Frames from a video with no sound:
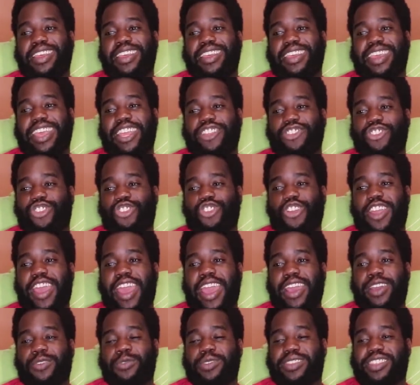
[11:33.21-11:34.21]
can
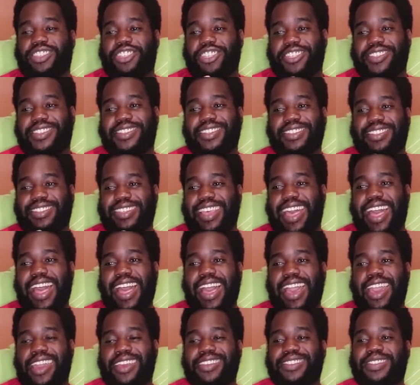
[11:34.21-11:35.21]
track with just its
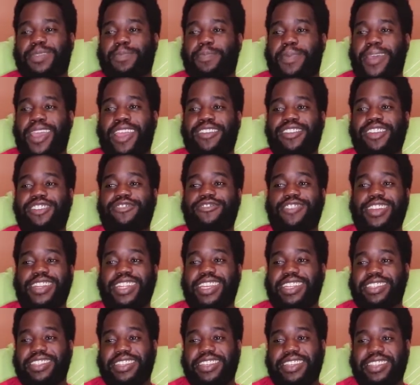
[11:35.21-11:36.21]
eyes Barry
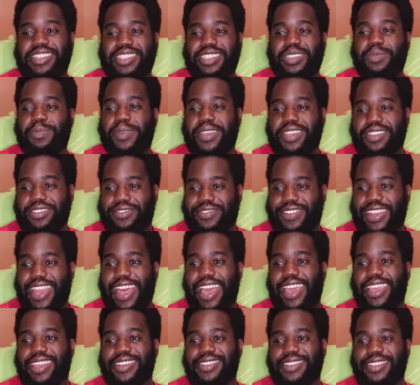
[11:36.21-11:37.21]
running near the speed of
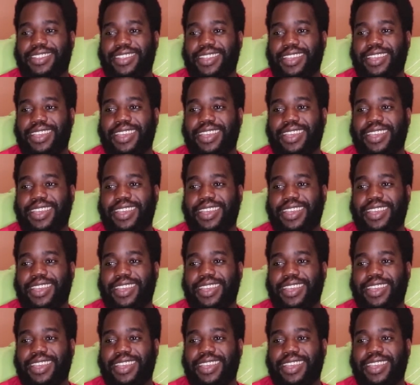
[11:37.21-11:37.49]
light,